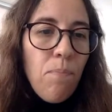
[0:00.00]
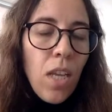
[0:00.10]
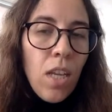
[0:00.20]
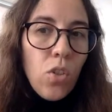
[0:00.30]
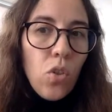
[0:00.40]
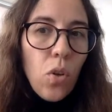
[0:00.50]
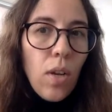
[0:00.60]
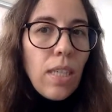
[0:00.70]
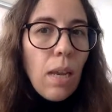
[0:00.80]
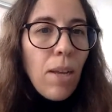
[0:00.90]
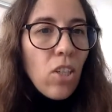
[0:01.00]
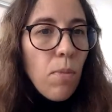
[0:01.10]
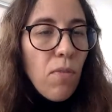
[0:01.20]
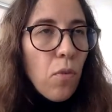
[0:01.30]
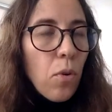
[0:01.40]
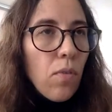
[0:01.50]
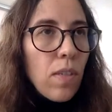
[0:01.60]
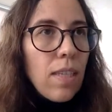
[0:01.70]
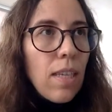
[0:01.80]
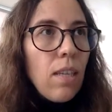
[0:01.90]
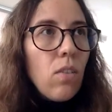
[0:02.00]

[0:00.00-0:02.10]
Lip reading: So as I mentioned before, obviously,